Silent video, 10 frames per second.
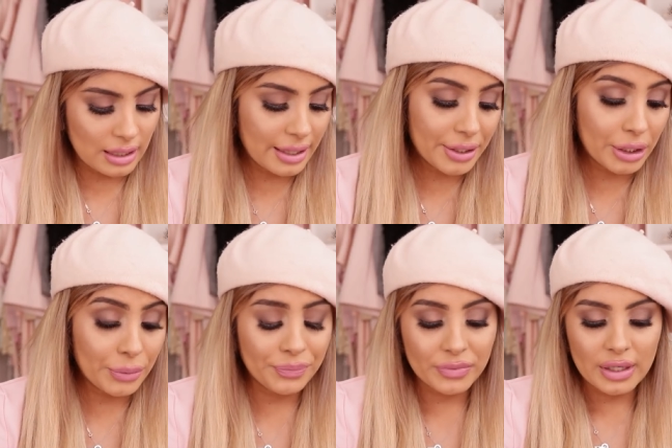I don't
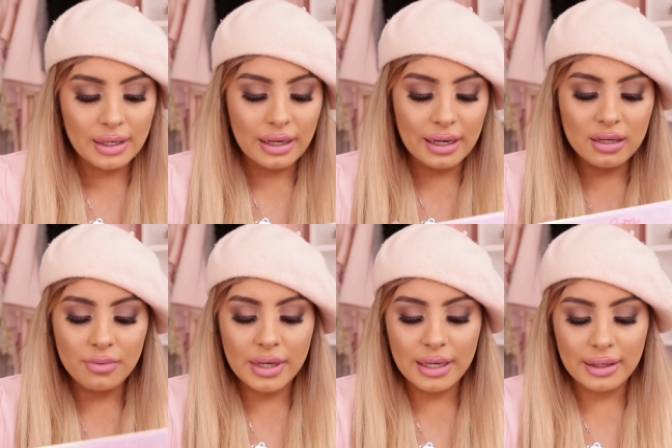know.
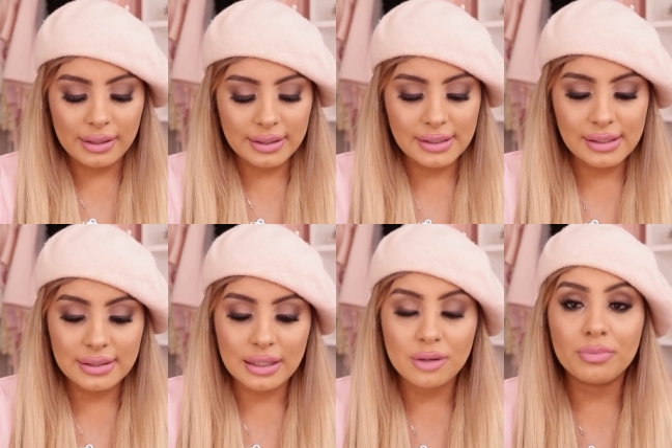Anyway, this
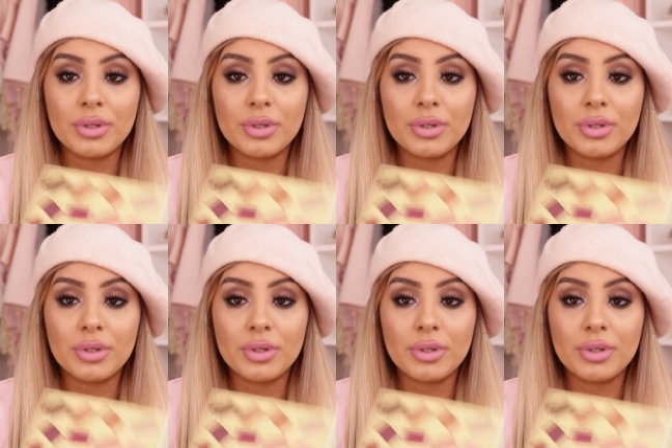is a